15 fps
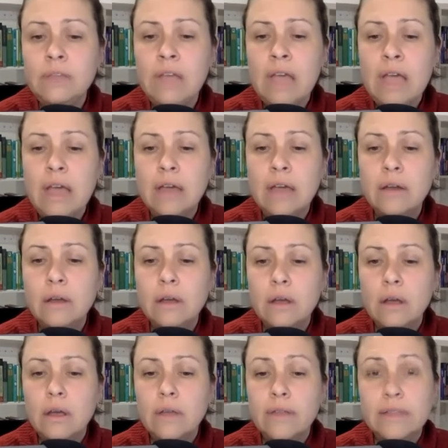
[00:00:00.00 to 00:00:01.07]
And
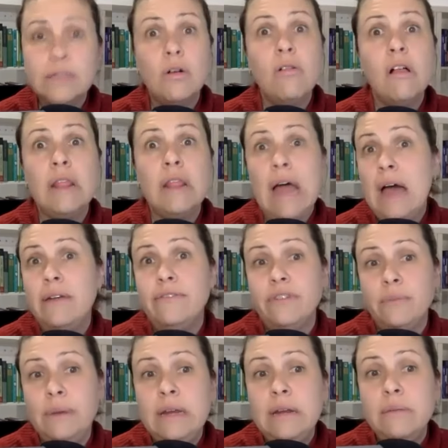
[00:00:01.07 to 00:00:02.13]
that's all a lot
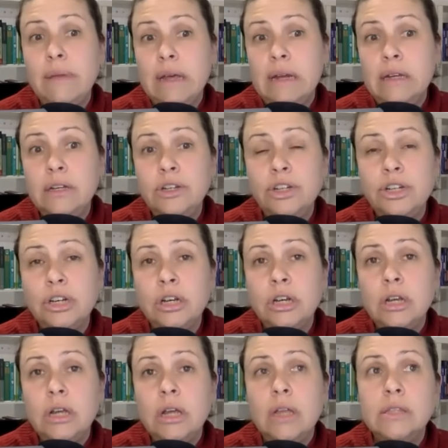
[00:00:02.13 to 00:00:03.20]
for me to manage.
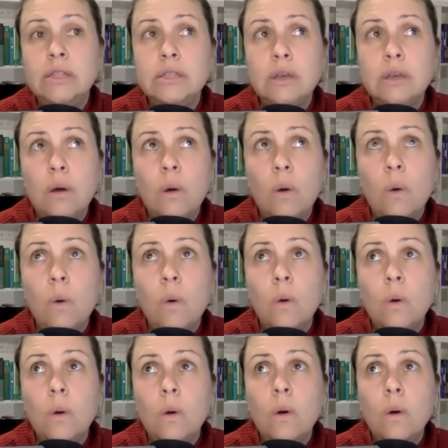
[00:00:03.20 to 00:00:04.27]
And so
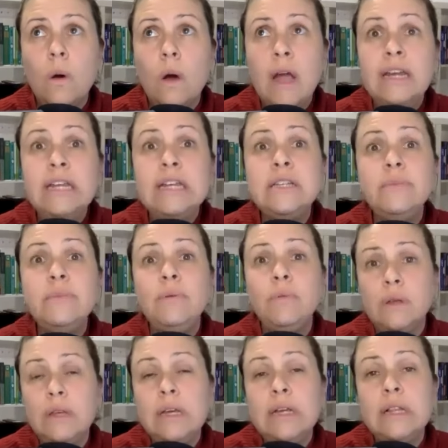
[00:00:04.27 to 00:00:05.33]
I need to be
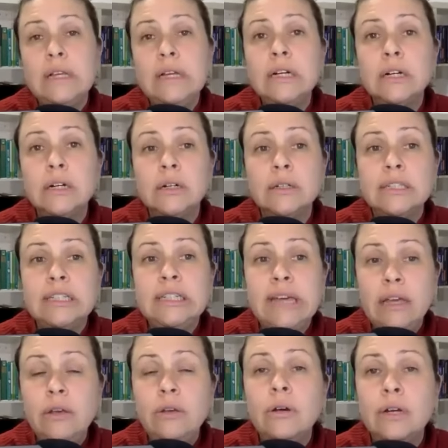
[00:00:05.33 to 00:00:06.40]
really clear to
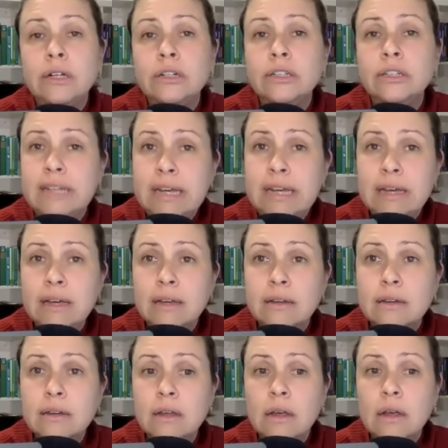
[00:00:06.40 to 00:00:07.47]
get you to
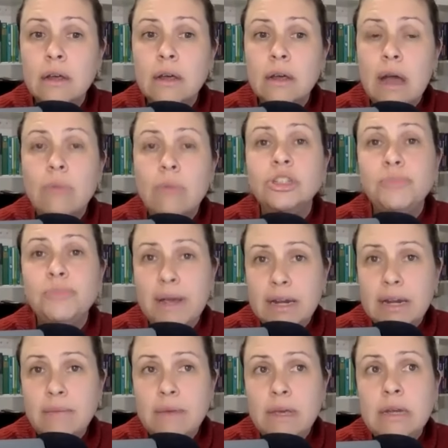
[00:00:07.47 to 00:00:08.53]
understand how much
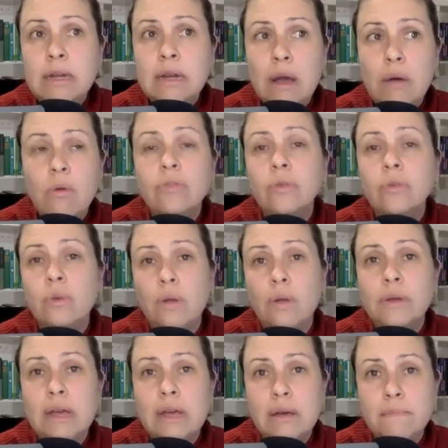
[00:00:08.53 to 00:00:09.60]
pain I'm in and how
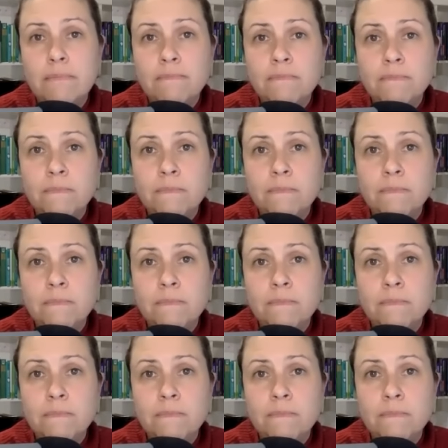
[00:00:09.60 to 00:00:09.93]
overwhelmed I am.